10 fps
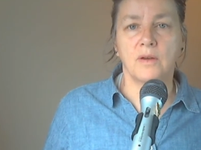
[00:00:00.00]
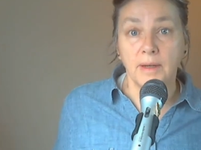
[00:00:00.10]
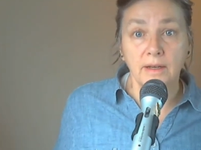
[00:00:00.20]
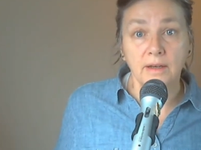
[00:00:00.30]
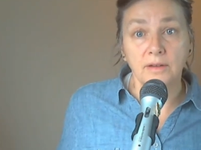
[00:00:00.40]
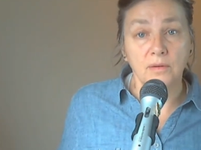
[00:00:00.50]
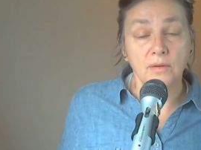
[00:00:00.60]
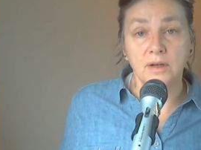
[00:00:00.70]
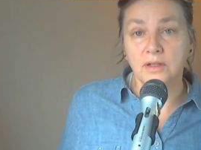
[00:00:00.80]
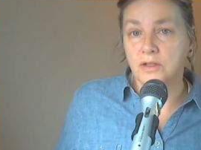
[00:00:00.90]
Depending on your
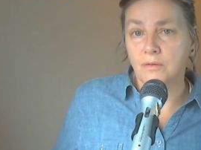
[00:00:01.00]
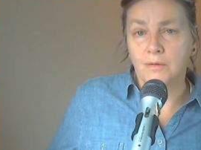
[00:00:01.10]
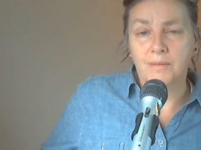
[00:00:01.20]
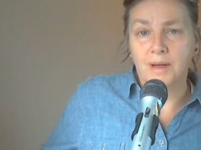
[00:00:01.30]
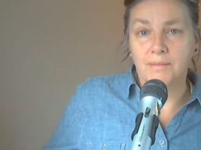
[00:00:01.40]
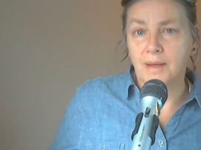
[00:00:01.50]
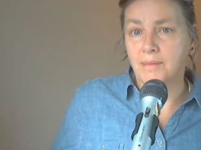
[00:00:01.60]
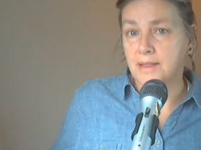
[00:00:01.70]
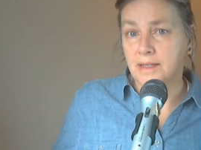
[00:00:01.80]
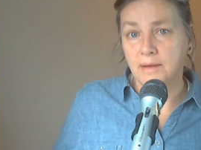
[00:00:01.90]
horse, your warm-up may
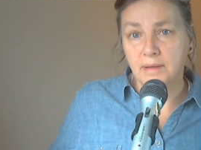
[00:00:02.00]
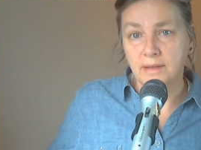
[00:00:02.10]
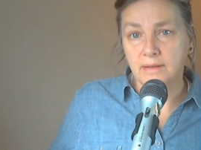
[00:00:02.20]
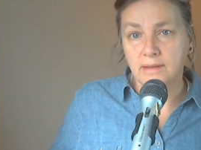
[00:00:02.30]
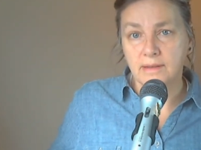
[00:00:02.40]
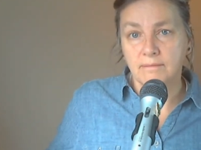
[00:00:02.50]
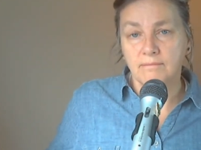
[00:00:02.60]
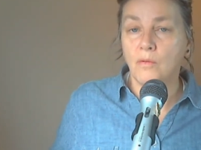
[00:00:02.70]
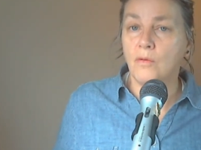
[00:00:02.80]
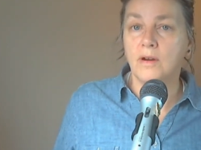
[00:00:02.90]
be 10 minutes
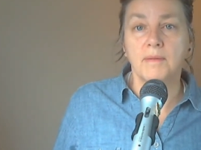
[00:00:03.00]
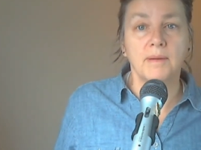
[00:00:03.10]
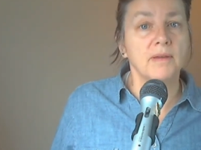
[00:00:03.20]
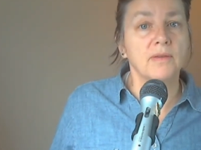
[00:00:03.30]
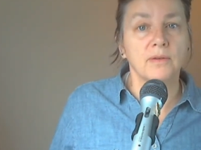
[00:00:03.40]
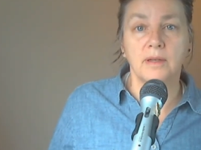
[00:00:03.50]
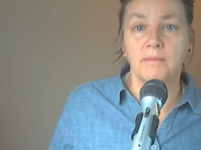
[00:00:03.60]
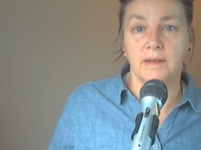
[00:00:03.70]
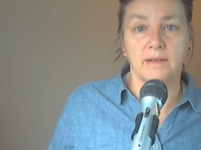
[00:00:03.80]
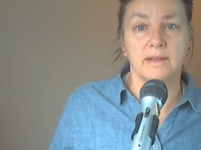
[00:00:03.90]
or it may be 30
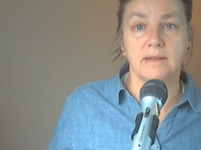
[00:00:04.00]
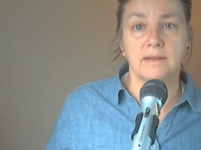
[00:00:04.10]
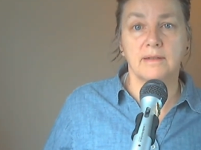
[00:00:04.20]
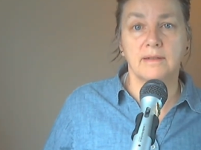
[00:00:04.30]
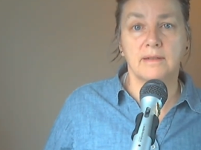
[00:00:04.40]
minutes.